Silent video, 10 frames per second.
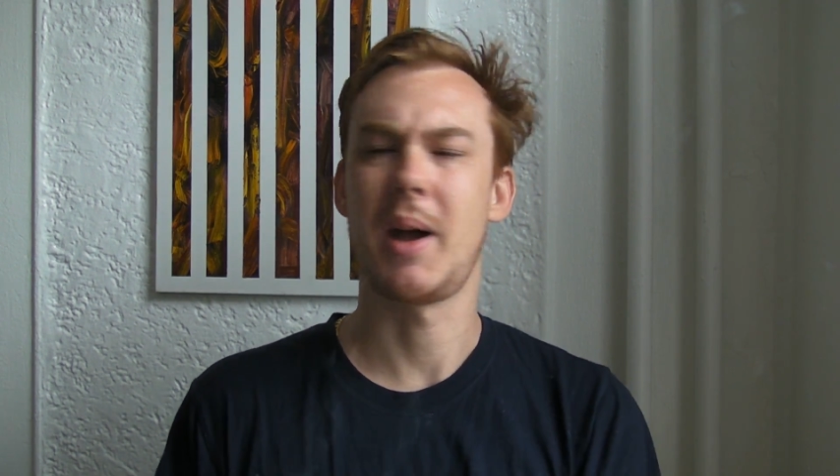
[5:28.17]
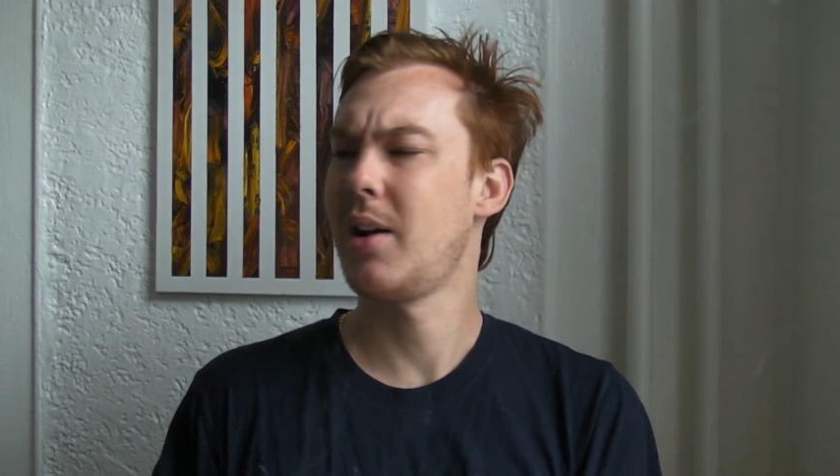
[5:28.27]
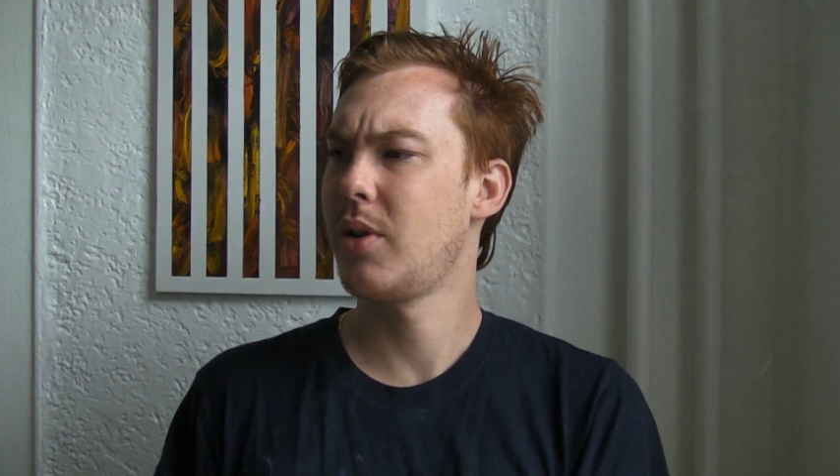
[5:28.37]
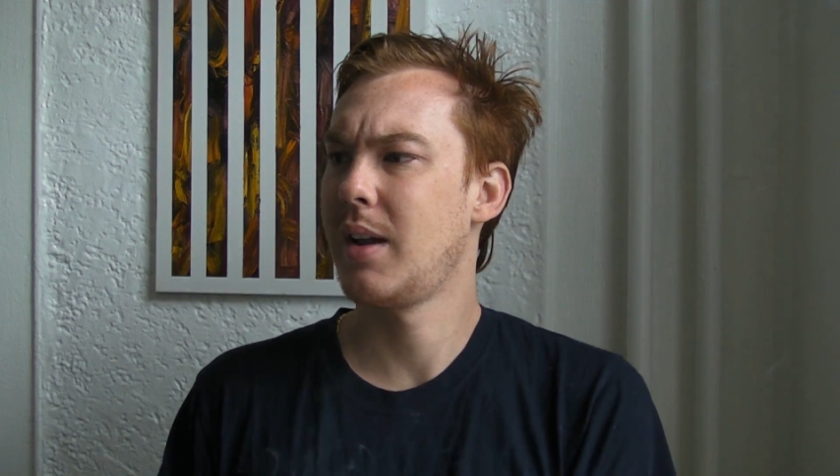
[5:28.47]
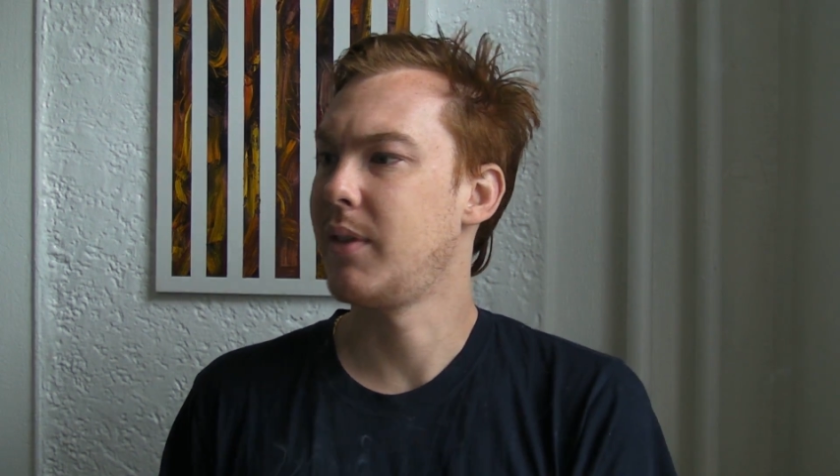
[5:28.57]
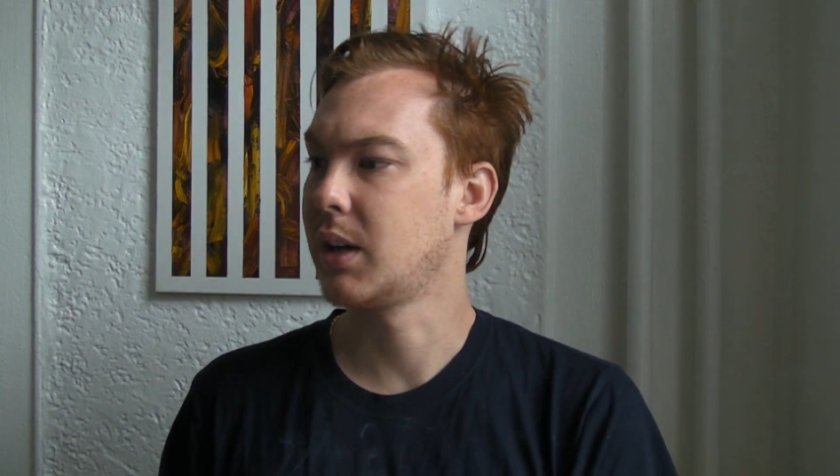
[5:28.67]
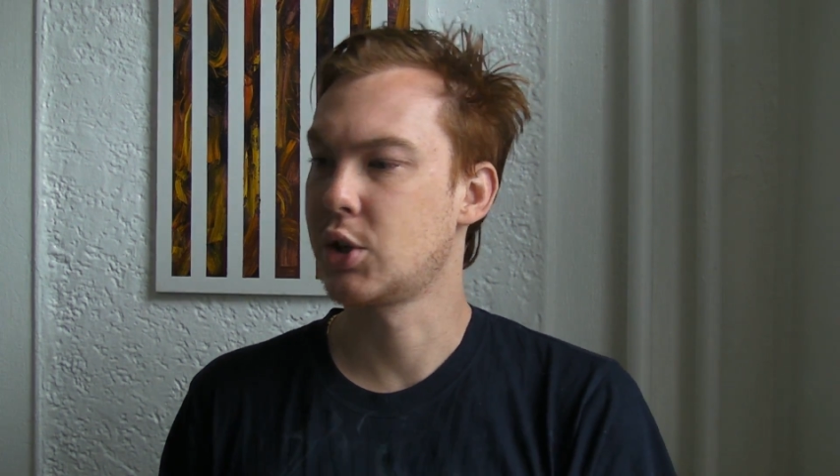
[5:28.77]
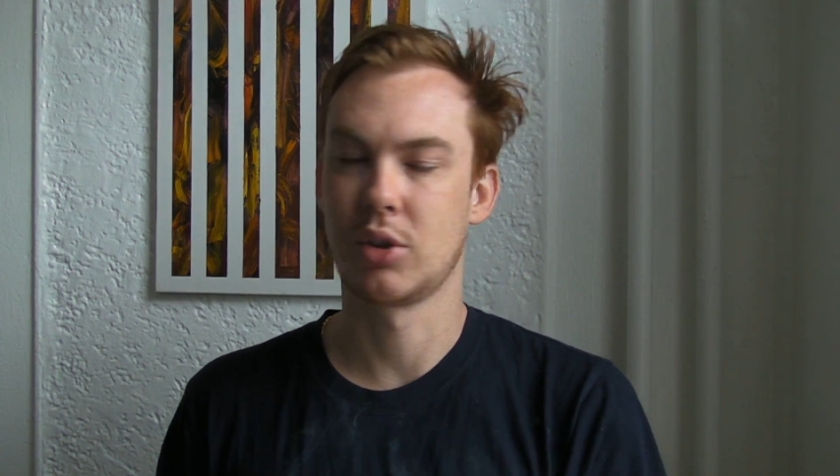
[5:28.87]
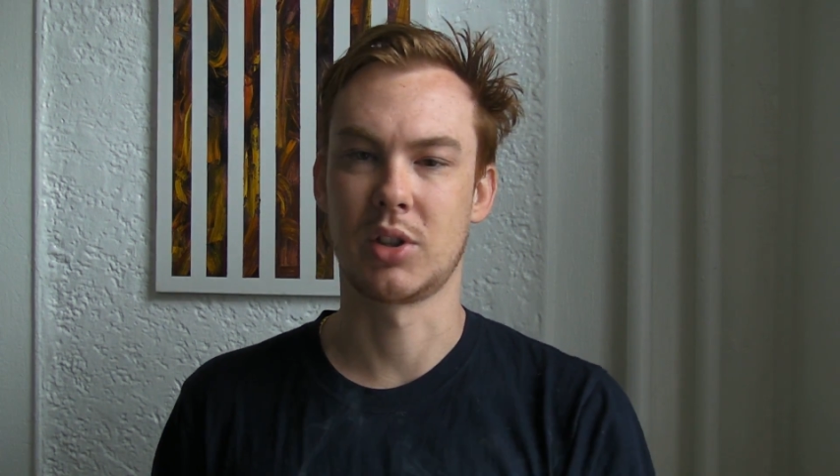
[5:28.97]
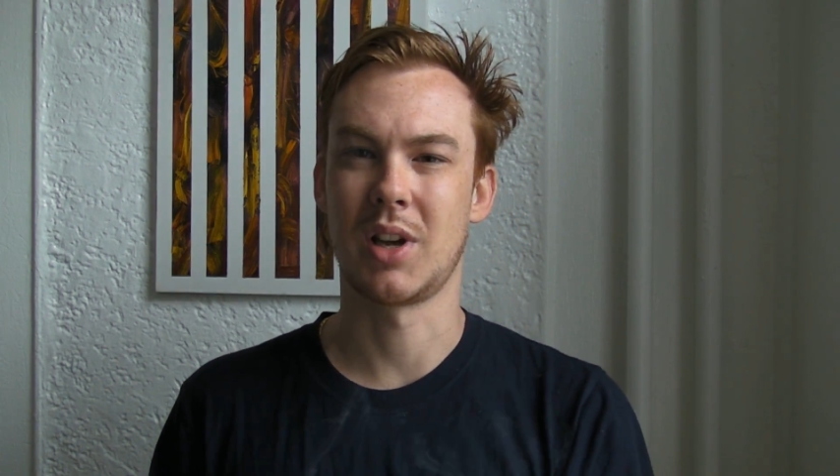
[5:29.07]
I don't have
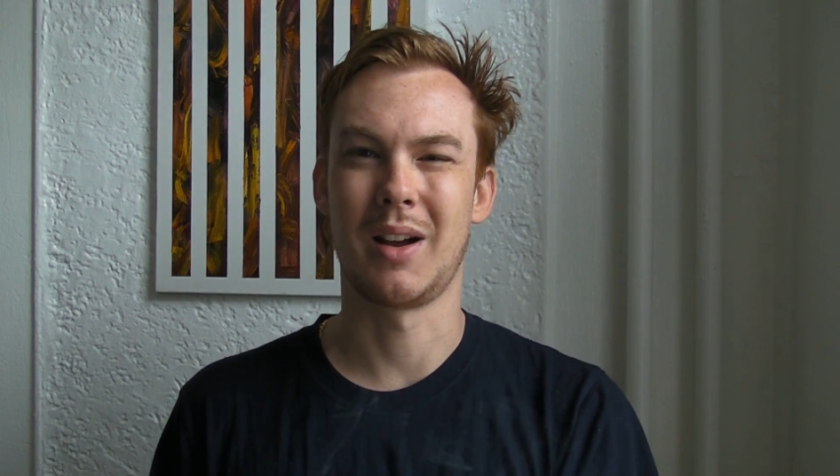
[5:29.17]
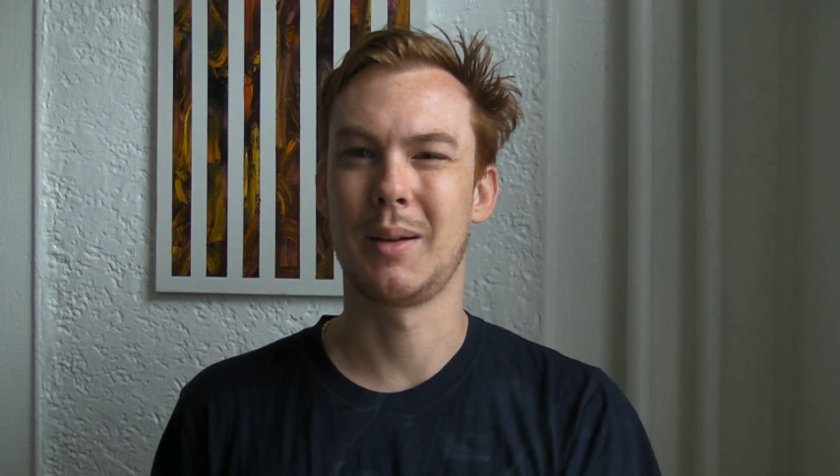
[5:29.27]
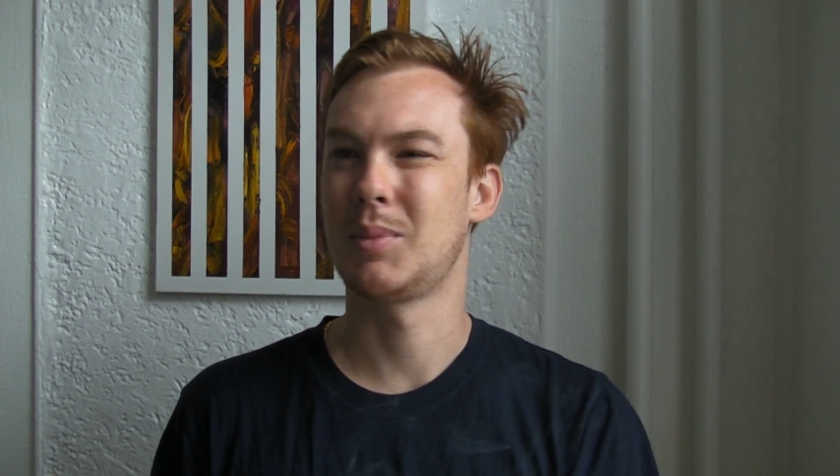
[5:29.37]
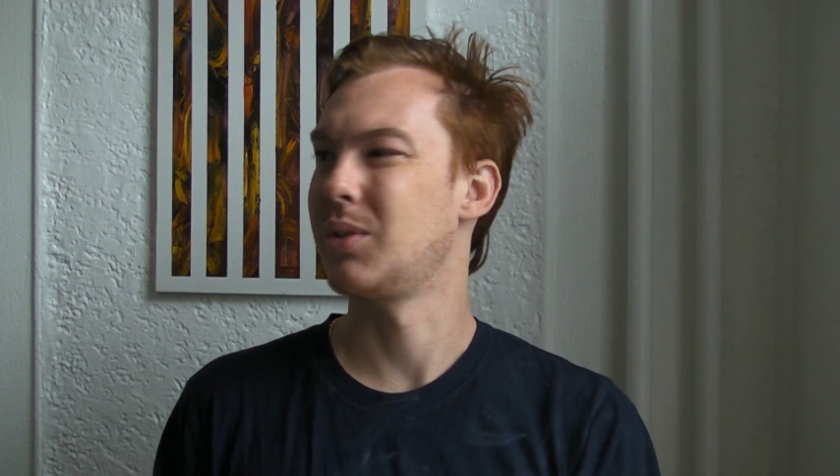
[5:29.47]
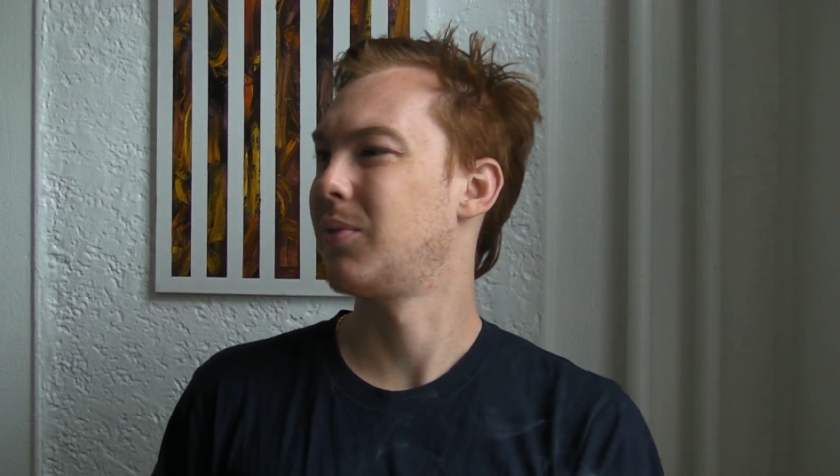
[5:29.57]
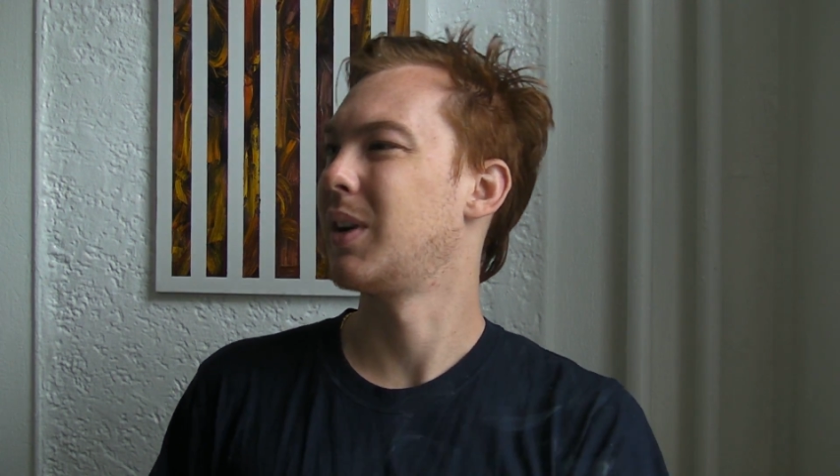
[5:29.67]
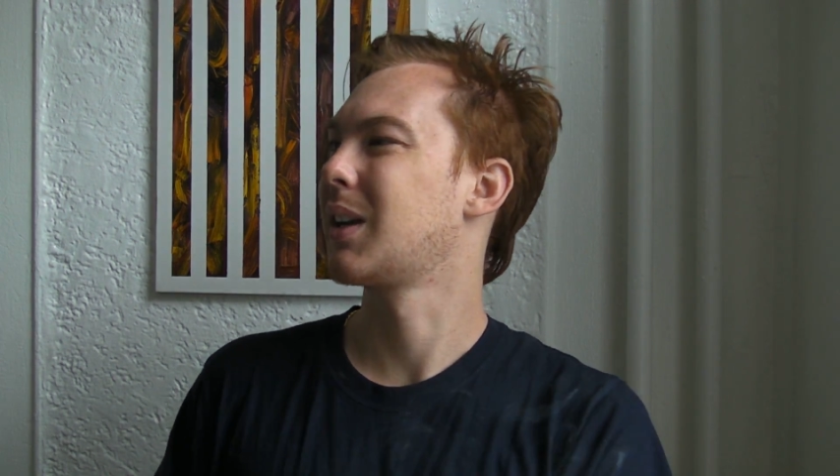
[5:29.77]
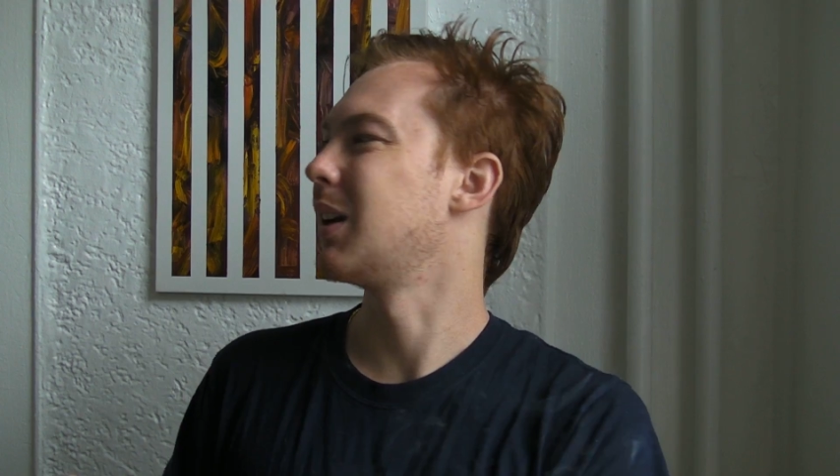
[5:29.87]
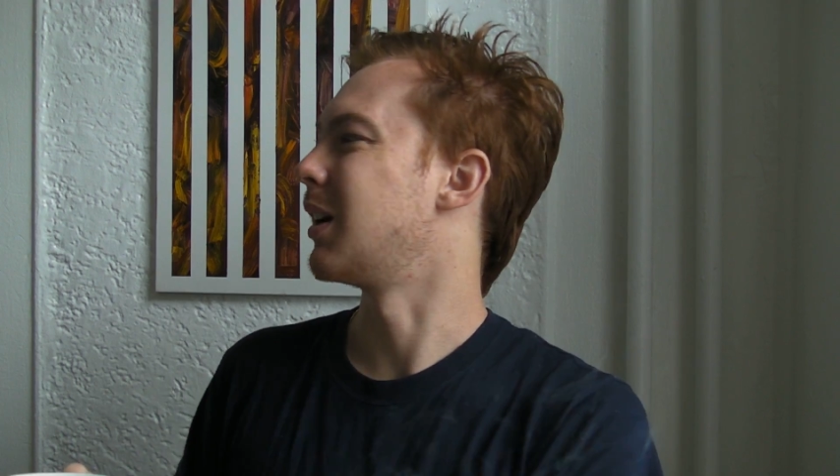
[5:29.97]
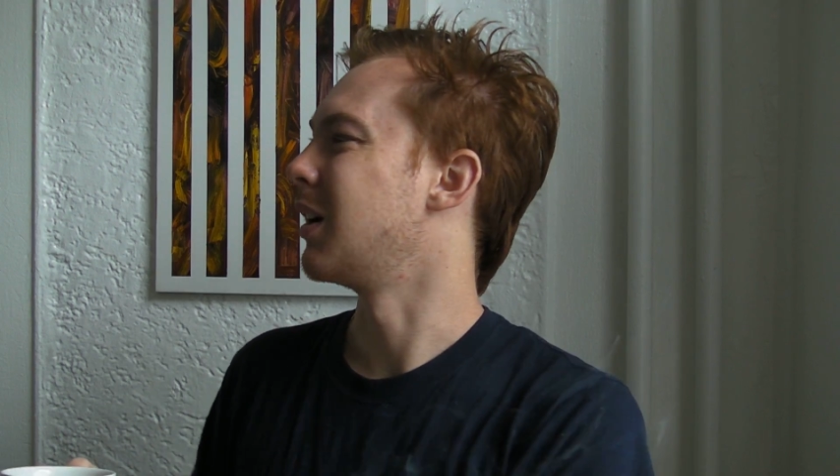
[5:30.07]
extra time to
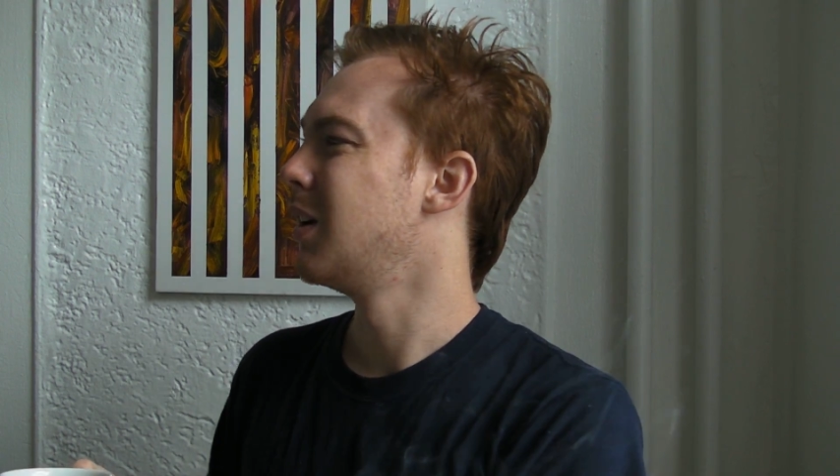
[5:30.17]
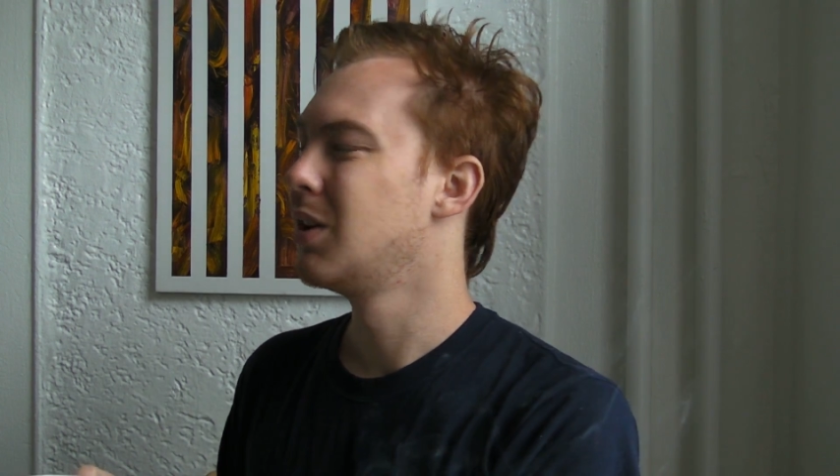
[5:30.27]
fucking